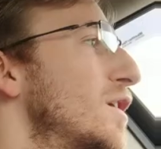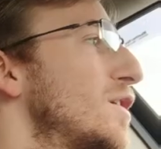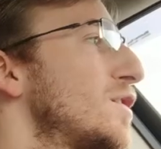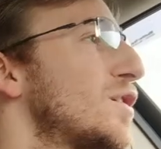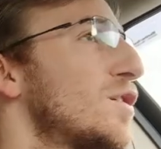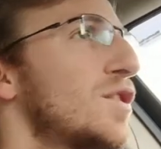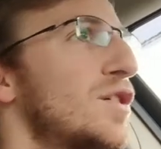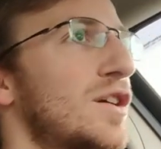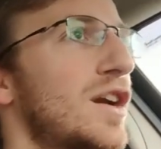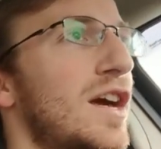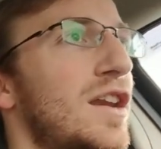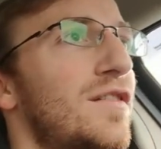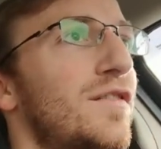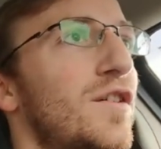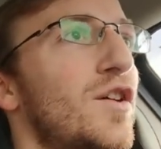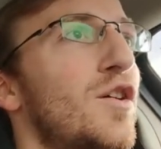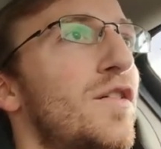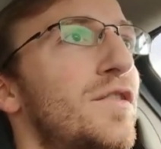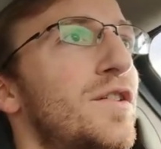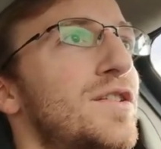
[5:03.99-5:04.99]
So they're kind of
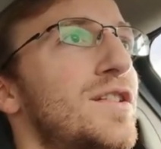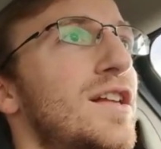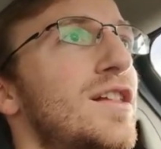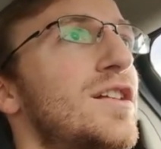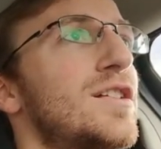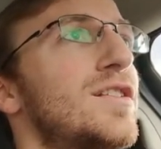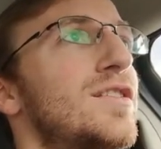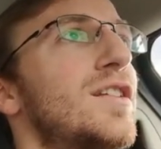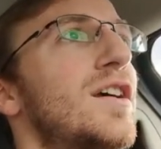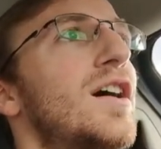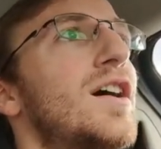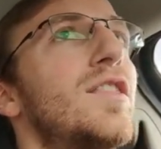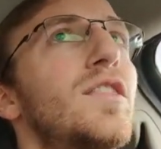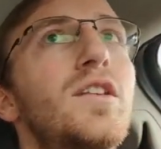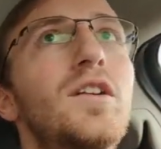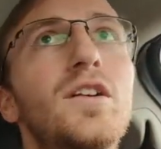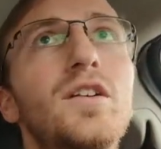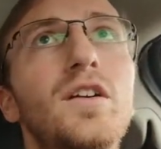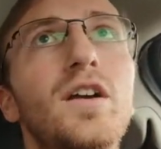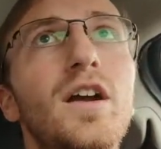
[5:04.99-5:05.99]
overzealous on
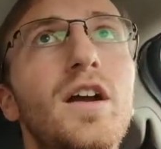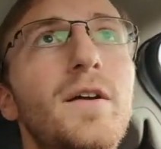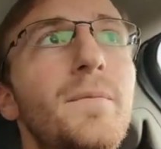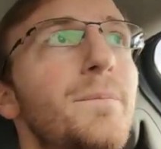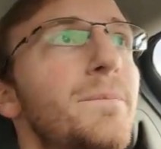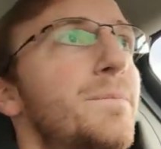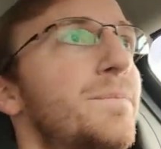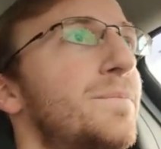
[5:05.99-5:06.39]
their